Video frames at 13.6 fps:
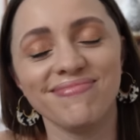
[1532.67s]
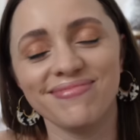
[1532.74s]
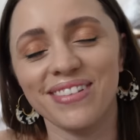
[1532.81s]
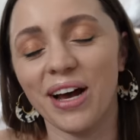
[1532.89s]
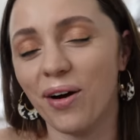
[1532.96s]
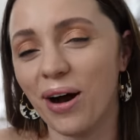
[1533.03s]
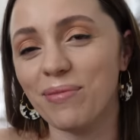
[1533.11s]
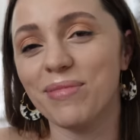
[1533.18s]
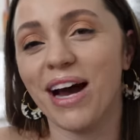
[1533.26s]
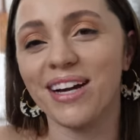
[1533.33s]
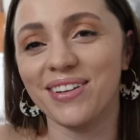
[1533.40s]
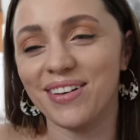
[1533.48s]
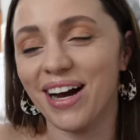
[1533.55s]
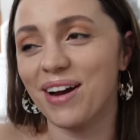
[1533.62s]
No, I'm,
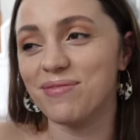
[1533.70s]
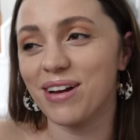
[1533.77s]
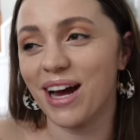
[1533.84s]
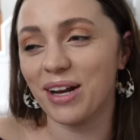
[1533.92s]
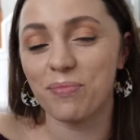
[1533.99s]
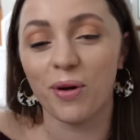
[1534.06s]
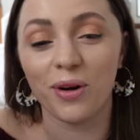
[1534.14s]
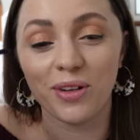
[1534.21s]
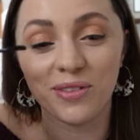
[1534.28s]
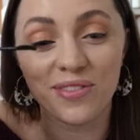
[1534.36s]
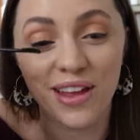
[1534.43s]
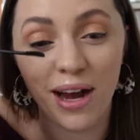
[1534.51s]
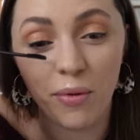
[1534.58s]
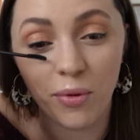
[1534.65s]
I, I'm not a part of
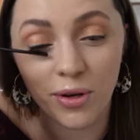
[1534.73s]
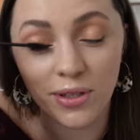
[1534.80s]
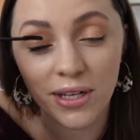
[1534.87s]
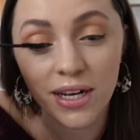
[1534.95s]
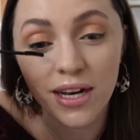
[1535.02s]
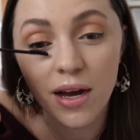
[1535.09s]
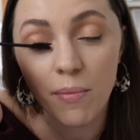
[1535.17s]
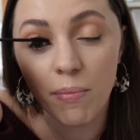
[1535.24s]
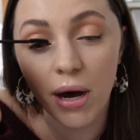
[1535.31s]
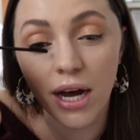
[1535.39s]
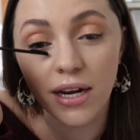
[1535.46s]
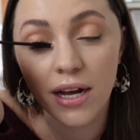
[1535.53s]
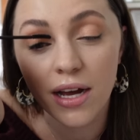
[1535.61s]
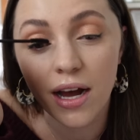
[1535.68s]
that world,
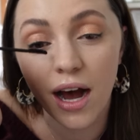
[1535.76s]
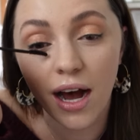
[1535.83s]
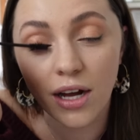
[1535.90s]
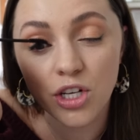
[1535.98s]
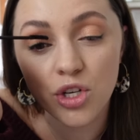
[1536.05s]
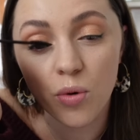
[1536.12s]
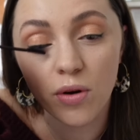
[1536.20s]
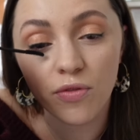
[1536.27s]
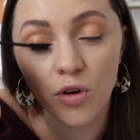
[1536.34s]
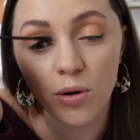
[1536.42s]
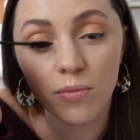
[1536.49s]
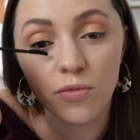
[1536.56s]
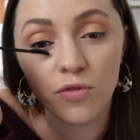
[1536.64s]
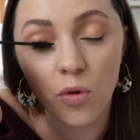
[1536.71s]
but uh, short
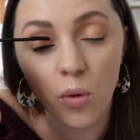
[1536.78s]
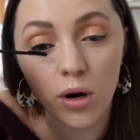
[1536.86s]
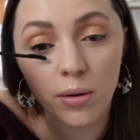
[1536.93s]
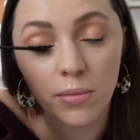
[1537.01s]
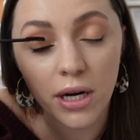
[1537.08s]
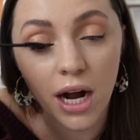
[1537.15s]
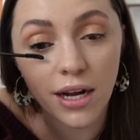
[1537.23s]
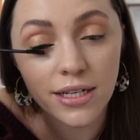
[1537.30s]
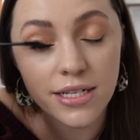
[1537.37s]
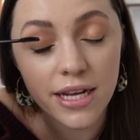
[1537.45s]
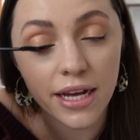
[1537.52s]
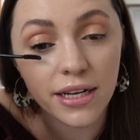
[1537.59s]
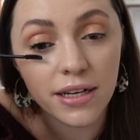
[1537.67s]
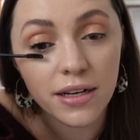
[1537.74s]
form, form
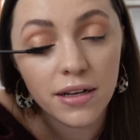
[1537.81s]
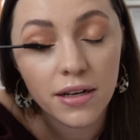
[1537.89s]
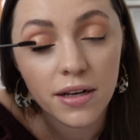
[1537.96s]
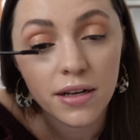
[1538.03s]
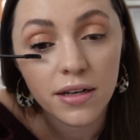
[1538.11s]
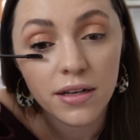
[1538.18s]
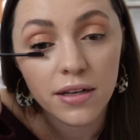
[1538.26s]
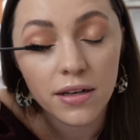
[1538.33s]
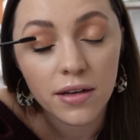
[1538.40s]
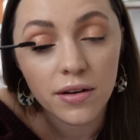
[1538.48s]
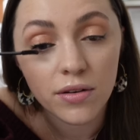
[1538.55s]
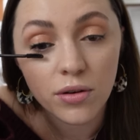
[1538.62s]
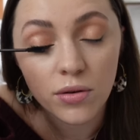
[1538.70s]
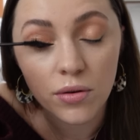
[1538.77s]
content.
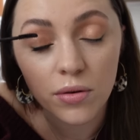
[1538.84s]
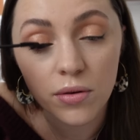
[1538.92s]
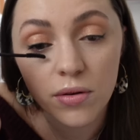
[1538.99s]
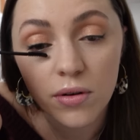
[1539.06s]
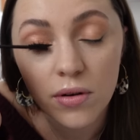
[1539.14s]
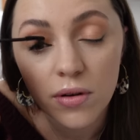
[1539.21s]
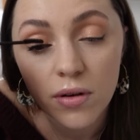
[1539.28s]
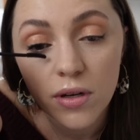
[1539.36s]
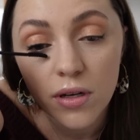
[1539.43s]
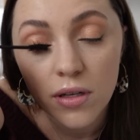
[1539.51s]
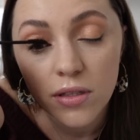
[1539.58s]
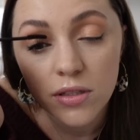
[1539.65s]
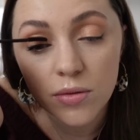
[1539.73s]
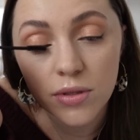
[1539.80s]
Ooh.
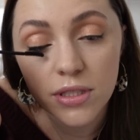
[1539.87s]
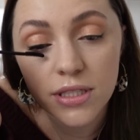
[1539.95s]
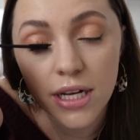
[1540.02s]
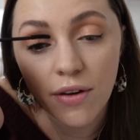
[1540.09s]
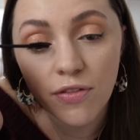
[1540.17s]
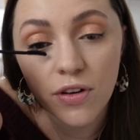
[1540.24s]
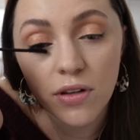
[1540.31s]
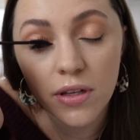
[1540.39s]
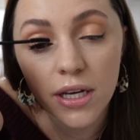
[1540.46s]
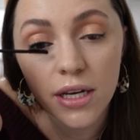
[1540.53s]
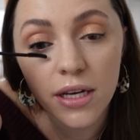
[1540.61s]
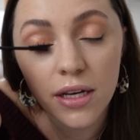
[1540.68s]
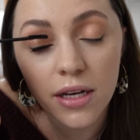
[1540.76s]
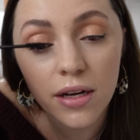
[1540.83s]
So it's
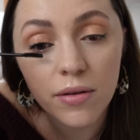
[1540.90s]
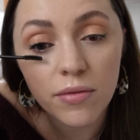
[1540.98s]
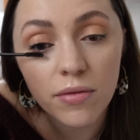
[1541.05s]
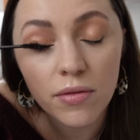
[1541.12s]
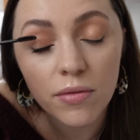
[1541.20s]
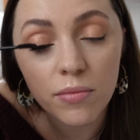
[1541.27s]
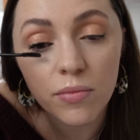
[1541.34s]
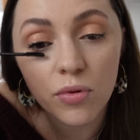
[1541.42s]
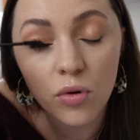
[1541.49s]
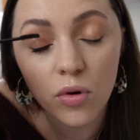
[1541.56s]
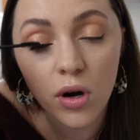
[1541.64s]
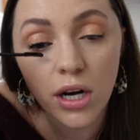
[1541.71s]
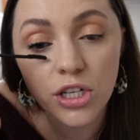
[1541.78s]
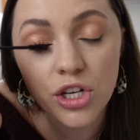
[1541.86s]
definitely
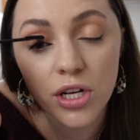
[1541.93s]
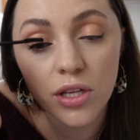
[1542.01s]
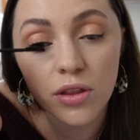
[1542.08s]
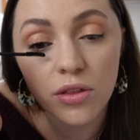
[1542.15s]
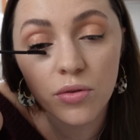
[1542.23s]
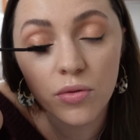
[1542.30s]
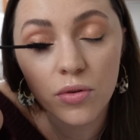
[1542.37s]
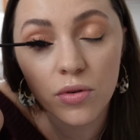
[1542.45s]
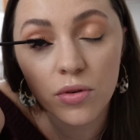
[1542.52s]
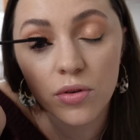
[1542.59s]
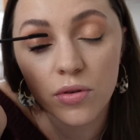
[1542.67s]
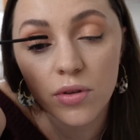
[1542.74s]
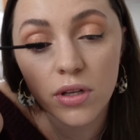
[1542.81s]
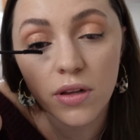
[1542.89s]
brushing
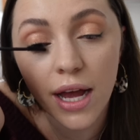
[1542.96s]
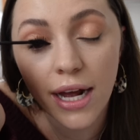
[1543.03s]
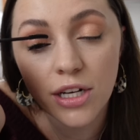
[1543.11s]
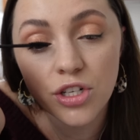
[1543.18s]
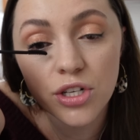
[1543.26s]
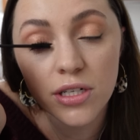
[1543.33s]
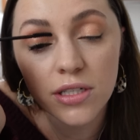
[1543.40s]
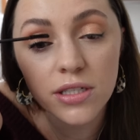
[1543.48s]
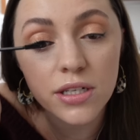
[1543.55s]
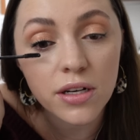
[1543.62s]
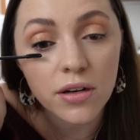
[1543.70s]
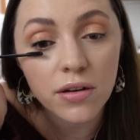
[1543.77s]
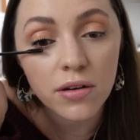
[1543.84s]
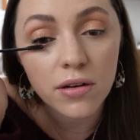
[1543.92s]
through the lashes, you
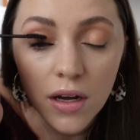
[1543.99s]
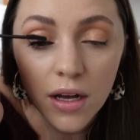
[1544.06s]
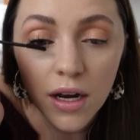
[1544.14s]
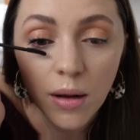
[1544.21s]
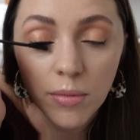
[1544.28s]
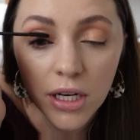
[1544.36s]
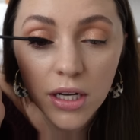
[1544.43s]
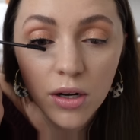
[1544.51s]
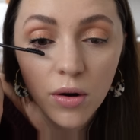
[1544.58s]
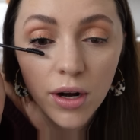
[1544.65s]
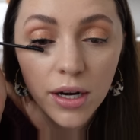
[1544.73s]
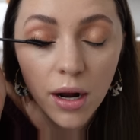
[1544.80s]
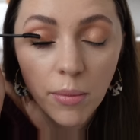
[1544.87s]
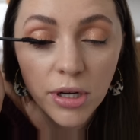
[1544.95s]
know? And I'm gonna go
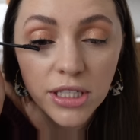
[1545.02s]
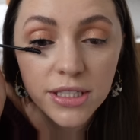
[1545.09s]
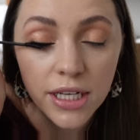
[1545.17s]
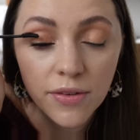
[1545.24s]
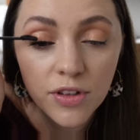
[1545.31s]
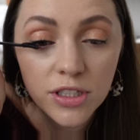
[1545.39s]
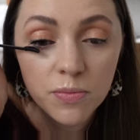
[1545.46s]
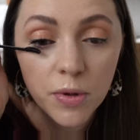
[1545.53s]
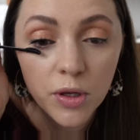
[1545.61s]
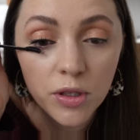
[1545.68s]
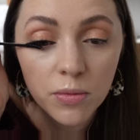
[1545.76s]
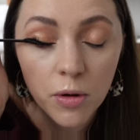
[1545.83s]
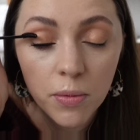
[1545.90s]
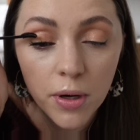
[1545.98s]
ahead and I'm gonna see if this is
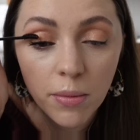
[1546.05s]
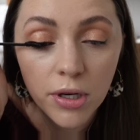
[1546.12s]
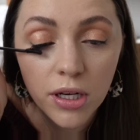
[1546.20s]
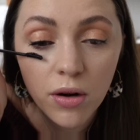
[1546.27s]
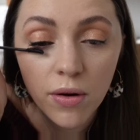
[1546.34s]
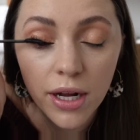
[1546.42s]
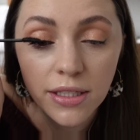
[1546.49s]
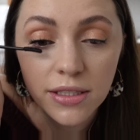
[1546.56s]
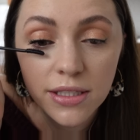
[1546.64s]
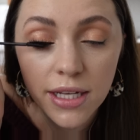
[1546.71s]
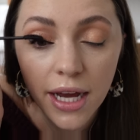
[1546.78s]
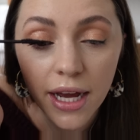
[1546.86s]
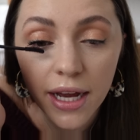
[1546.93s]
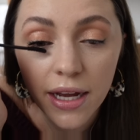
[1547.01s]
buildable, but I'm gonna go ahead and
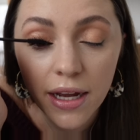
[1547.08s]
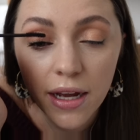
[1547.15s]
say